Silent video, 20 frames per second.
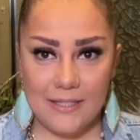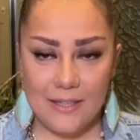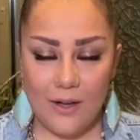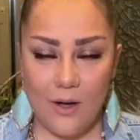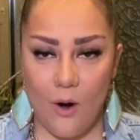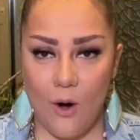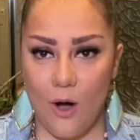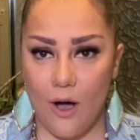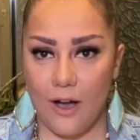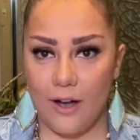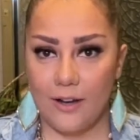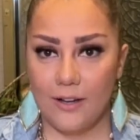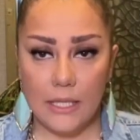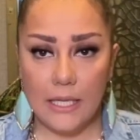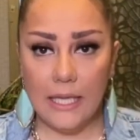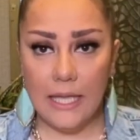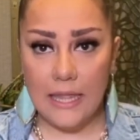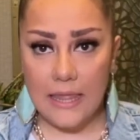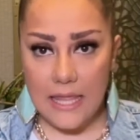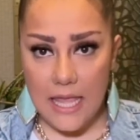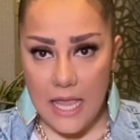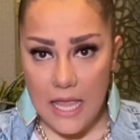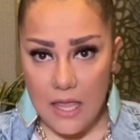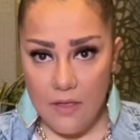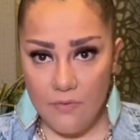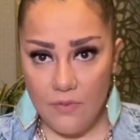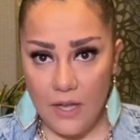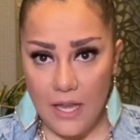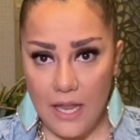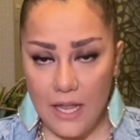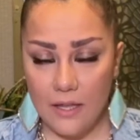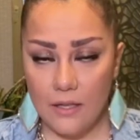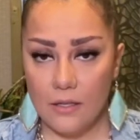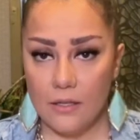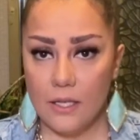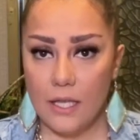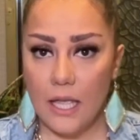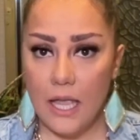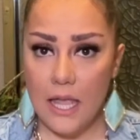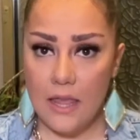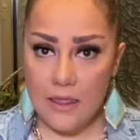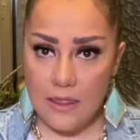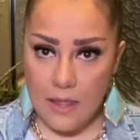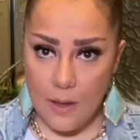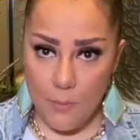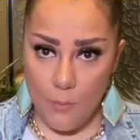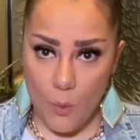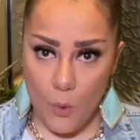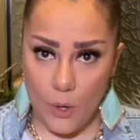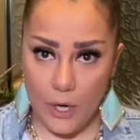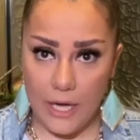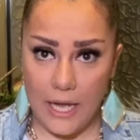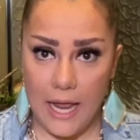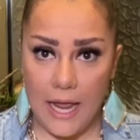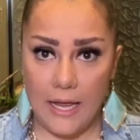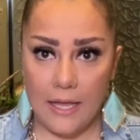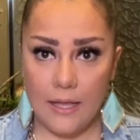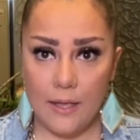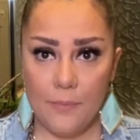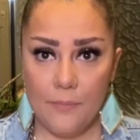are in the evening, in the morning,